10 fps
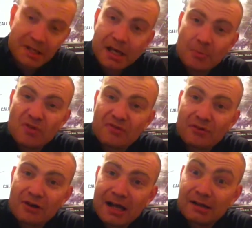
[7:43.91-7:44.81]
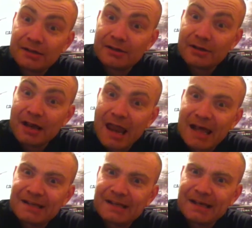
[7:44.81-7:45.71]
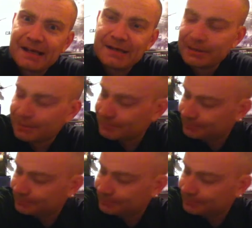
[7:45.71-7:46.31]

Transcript: He'd be fORAL'd like the gator.